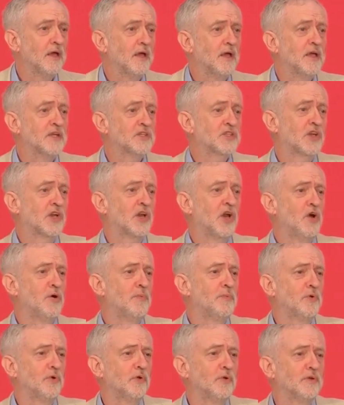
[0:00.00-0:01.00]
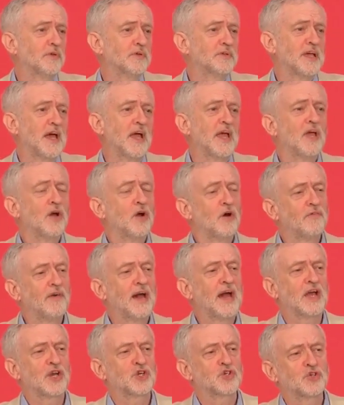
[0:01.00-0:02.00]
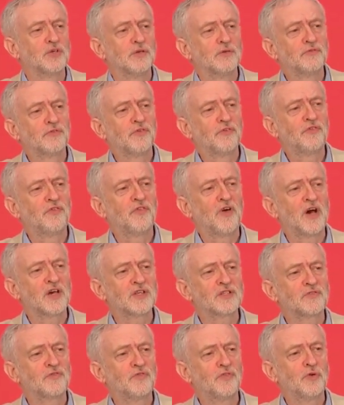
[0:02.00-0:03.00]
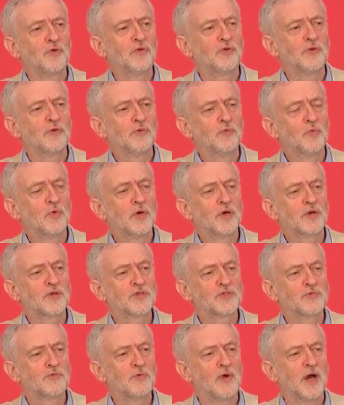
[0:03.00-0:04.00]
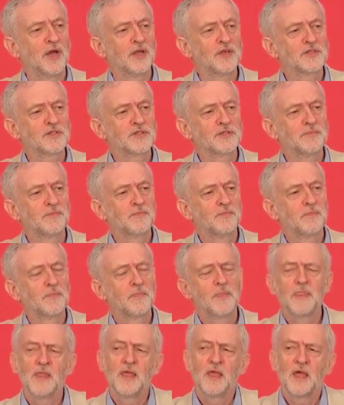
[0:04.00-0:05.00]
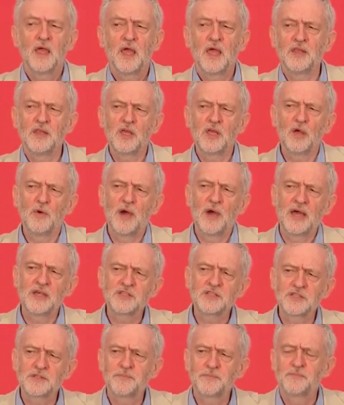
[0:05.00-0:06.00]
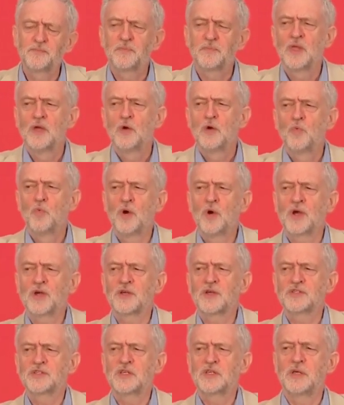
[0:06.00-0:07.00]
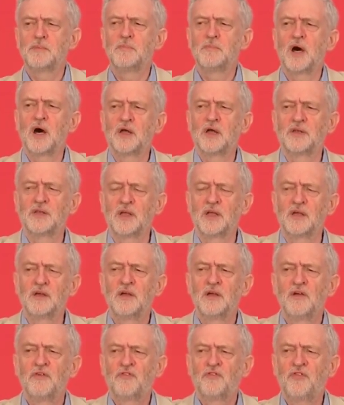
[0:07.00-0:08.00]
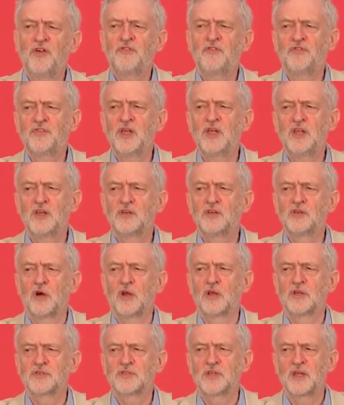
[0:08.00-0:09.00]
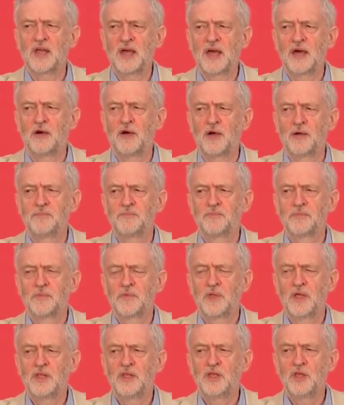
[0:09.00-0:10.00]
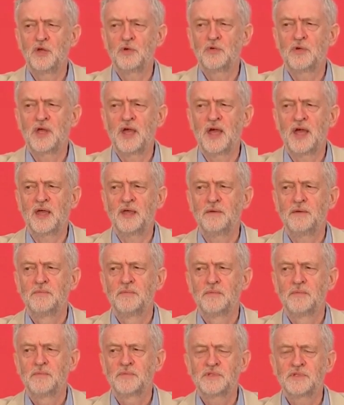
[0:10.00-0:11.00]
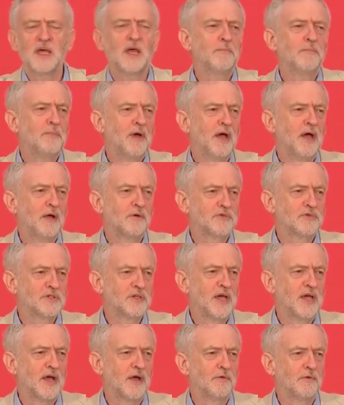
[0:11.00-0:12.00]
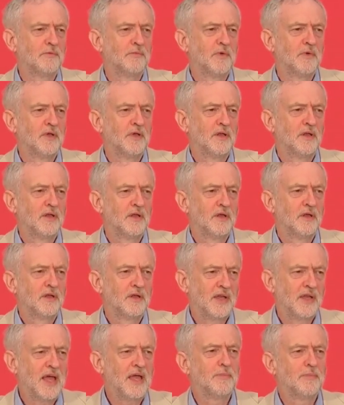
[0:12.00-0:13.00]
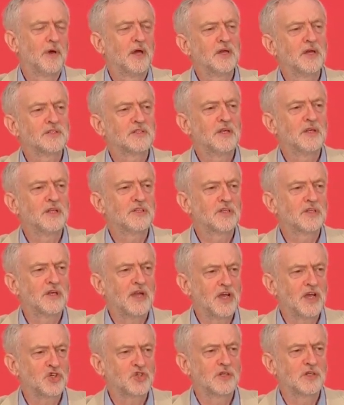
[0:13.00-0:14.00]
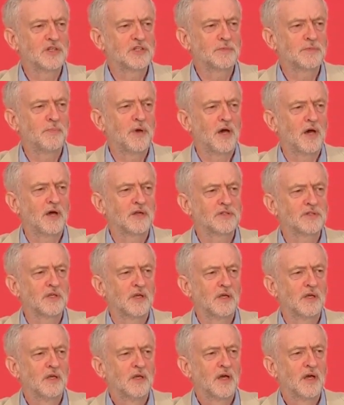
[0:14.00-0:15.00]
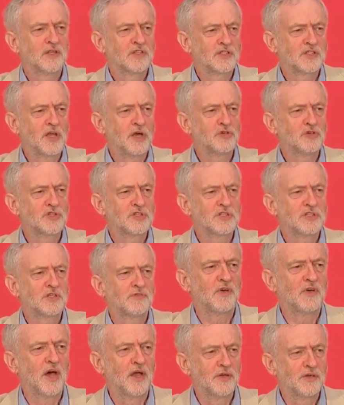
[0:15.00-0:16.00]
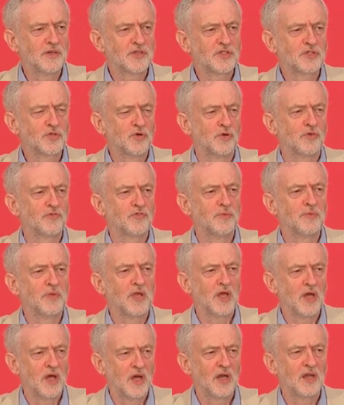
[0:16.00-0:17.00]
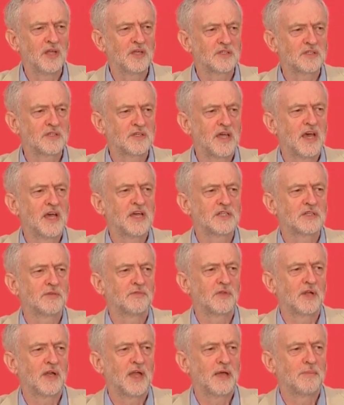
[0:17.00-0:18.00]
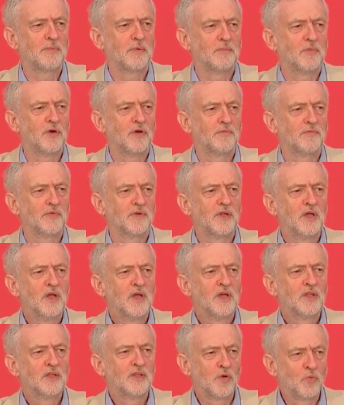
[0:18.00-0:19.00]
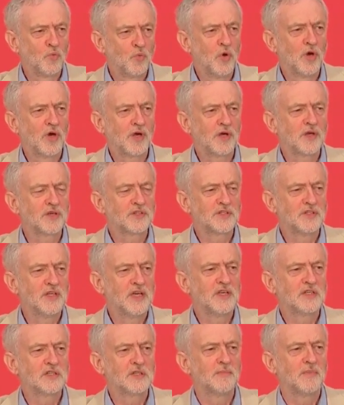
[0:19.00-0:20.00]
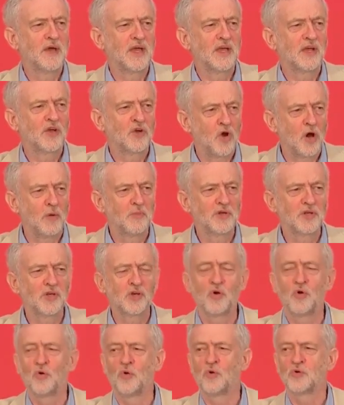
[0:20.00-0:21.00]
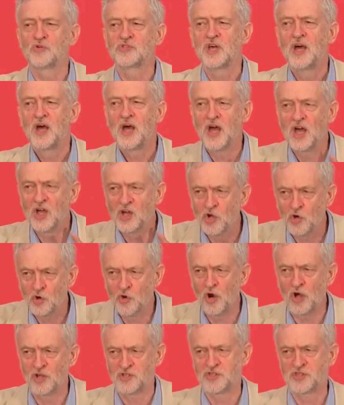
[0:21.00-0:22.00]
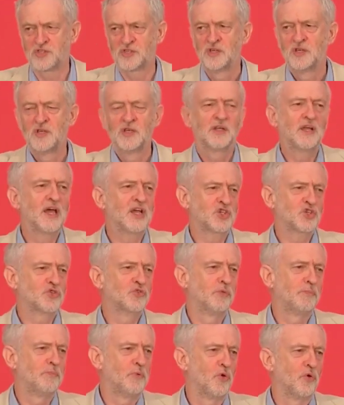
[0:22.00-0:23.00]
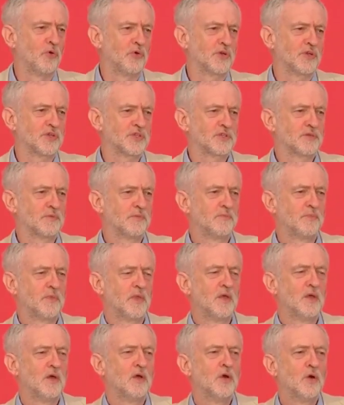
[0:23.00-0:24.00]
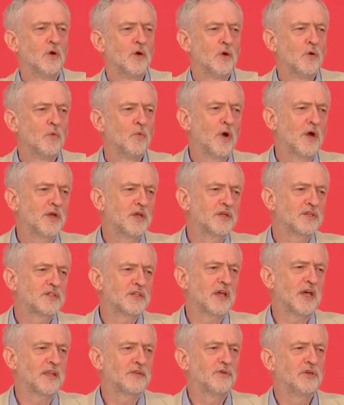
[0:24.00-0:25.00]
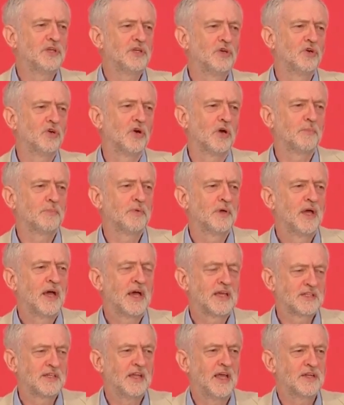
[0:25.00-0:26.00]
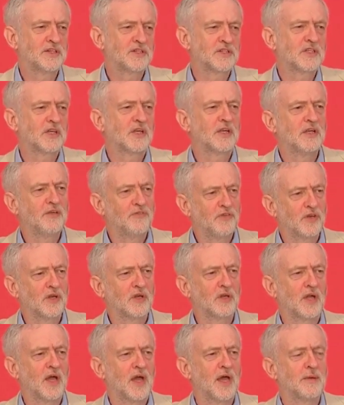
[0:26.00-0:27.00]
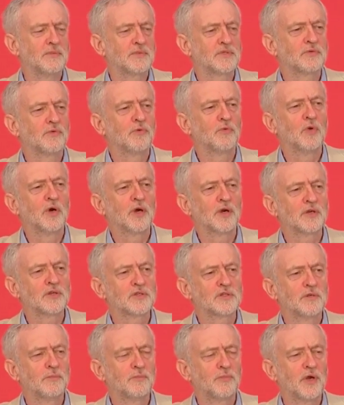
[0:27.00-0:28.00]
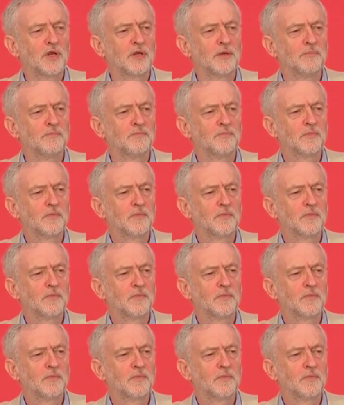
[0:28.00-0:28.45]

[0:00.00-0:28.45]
is Global Day of Action for Fast Food Workers' Rights. In the US, Workers are demanding $15 an hour. In the UK, £10 now. Labour is an internationalist party, and socialists understood from the earliest days of the labour movement that workers need to make common cause across national borders. Working together in Europe has led to significant gains for workers in Britain,